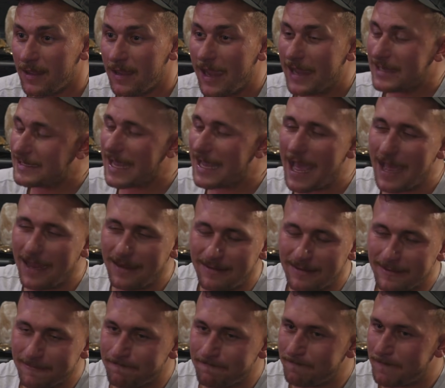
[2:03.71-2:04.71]
It's not
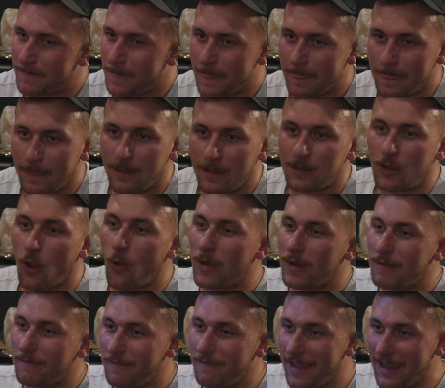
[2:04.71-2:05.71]
going
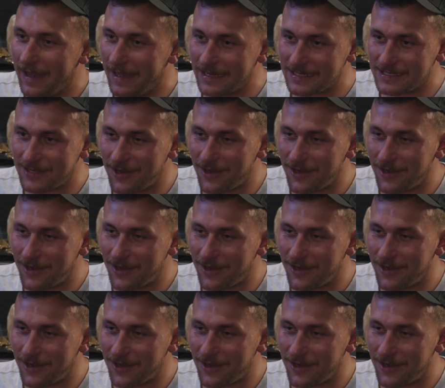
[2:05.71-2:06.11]
to Vegas